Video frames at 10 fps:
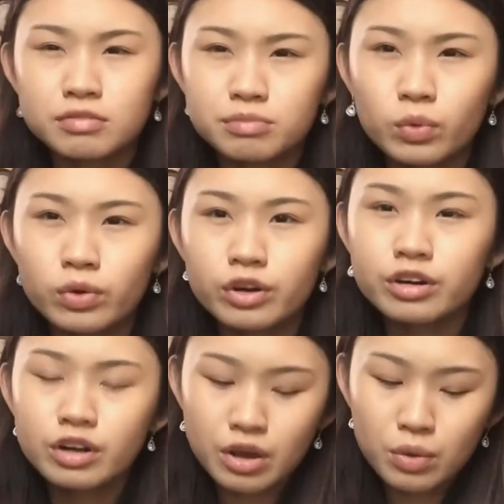more
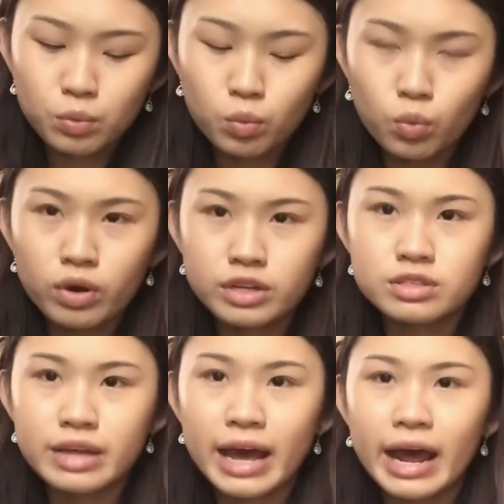
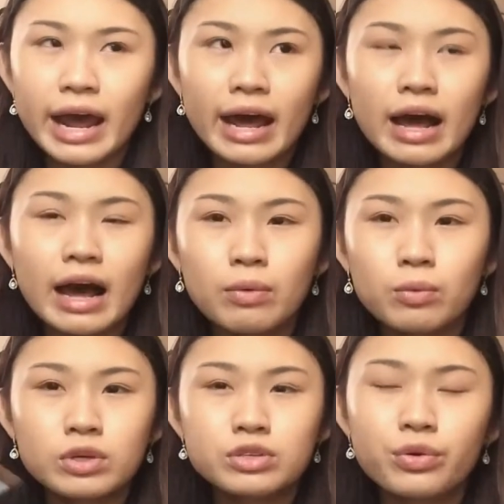was I
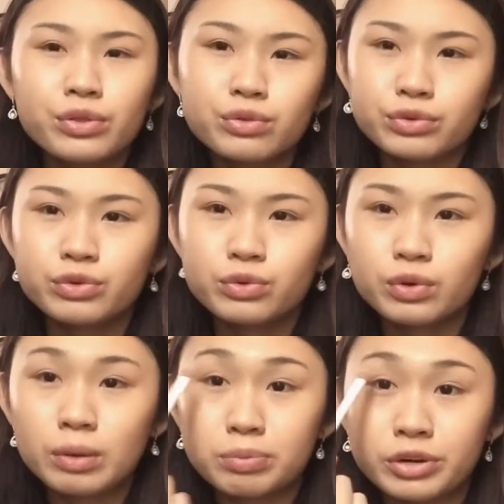was going through
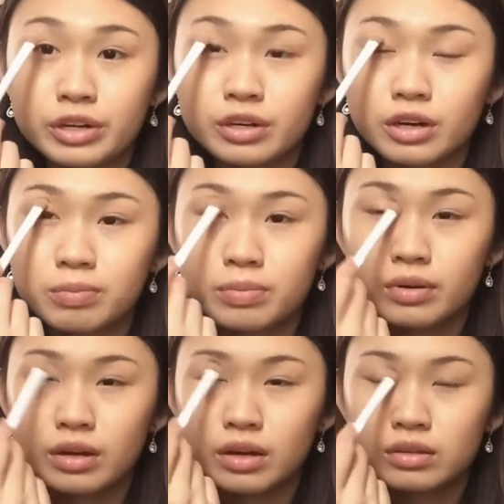a breakup
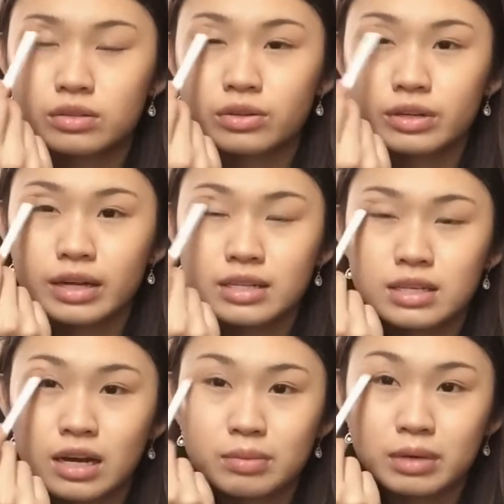during that
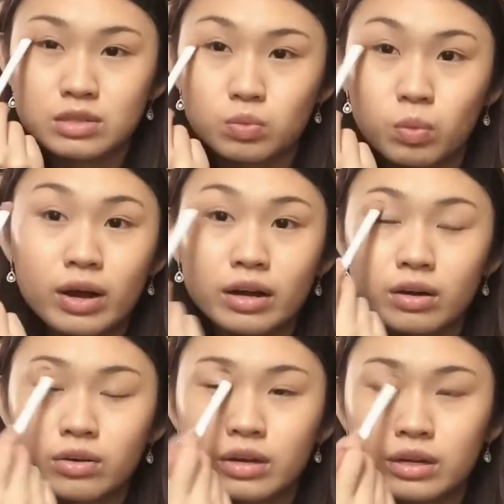time as
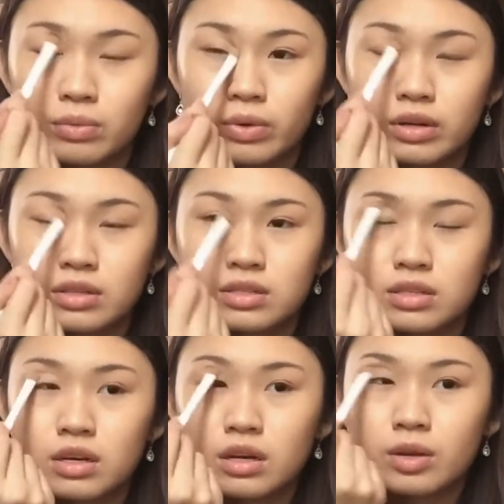well, and it
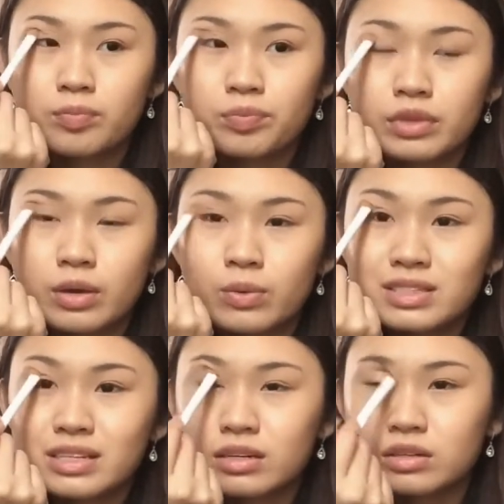
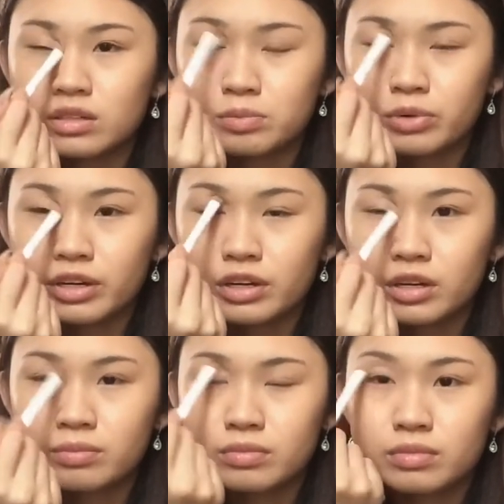wasn't a good
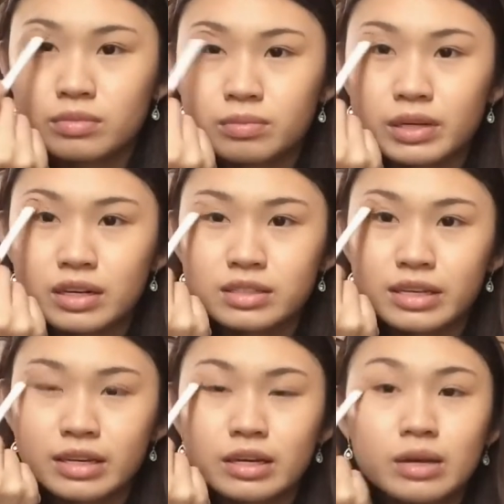breakup because
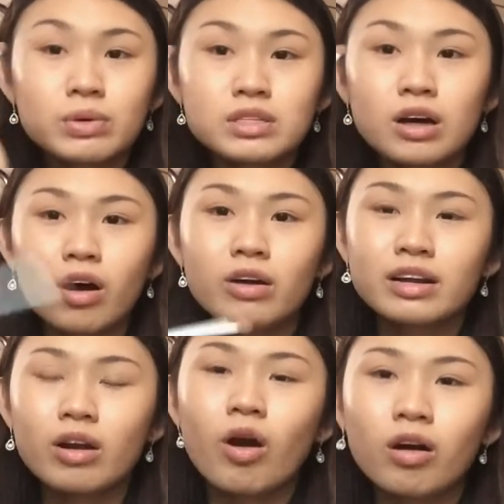it was an on
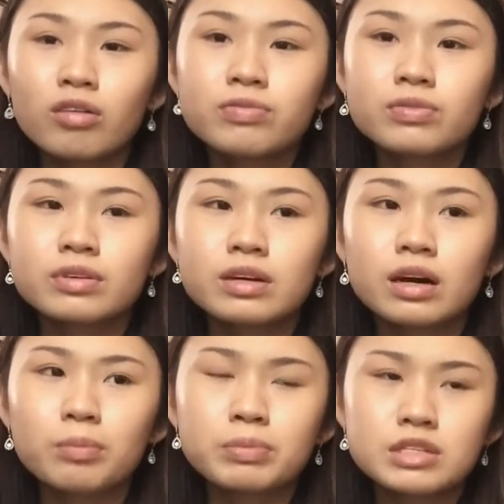and off
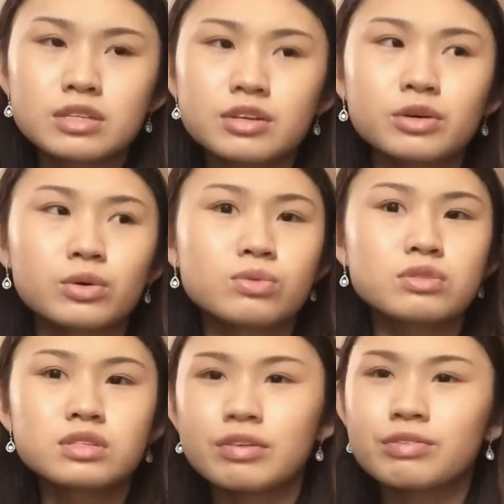up until
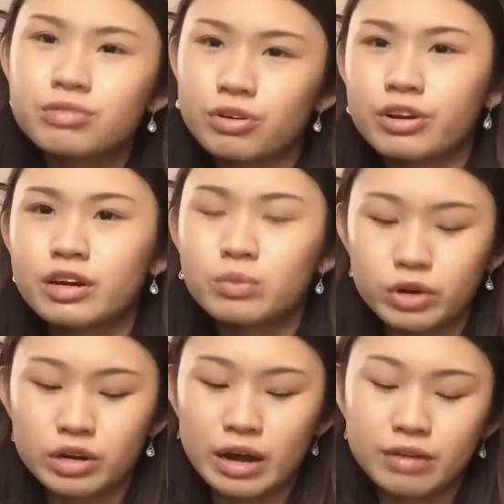7th grade
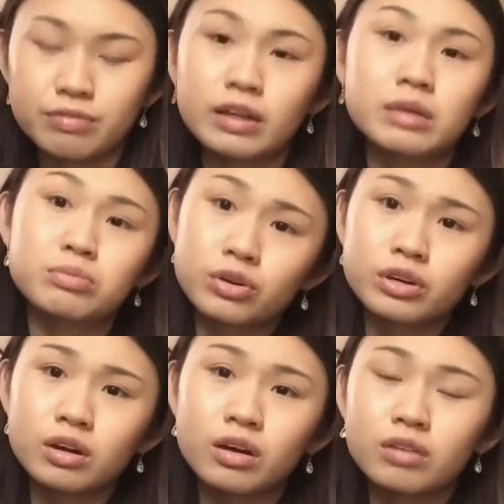where I finally broke
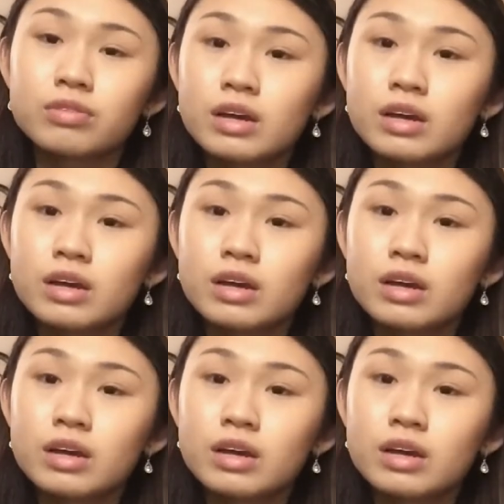it off.